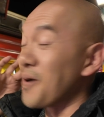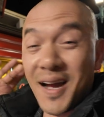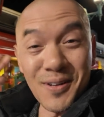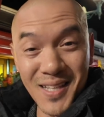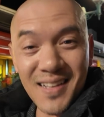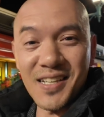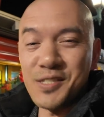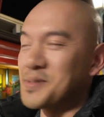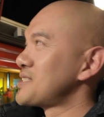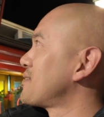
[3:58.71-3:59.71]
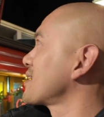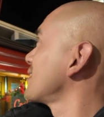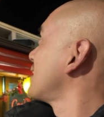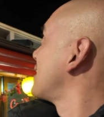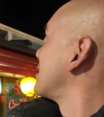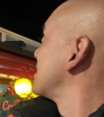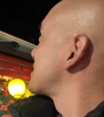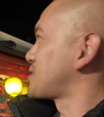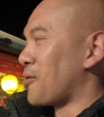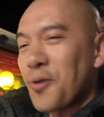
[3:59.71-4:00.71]
Hakodate specifically, and
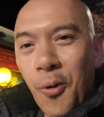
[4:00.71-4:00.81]
this whole